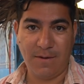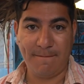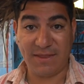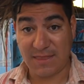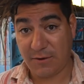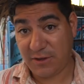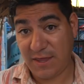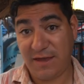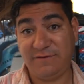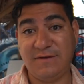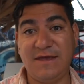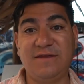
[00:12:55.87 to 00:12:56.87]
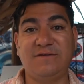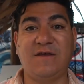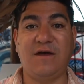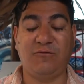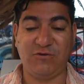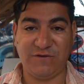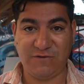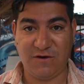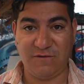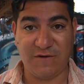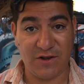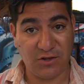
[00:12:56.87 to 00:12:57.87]
but nowadays it's a
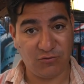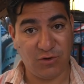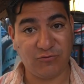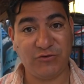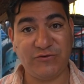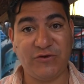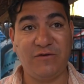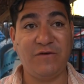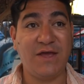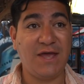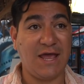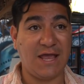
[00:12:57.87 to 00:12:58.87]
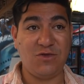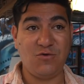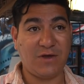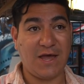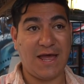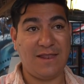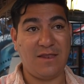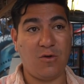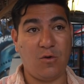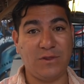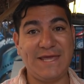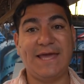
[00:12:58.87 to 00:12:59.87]
reserve, a natural reserve, and you can only